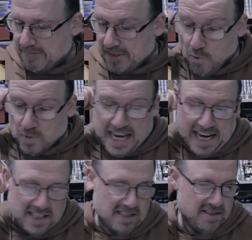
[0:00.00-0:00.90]
Oh
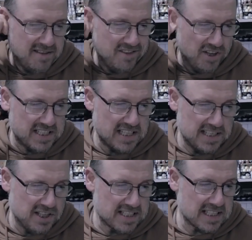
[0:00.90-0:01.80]
yes, nicely,
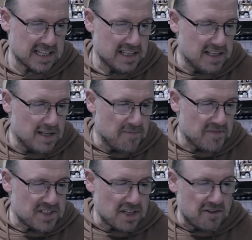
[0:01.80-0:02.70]
nicely.
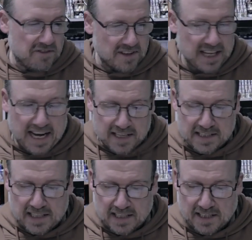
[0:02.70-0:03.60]
So for
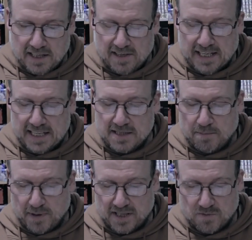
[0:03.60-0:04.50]
that, Duncan only gets a
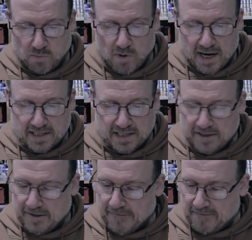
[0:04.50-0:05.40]
plus one
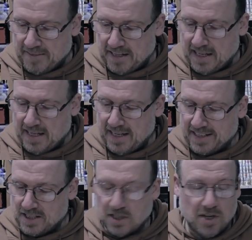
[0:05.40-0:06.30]
uh,
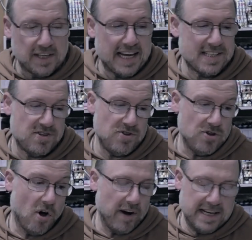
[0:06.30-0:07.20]
and Tolu gets
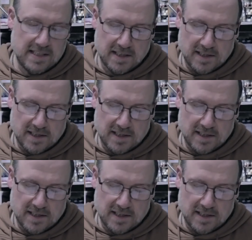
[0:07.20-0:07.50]
nine.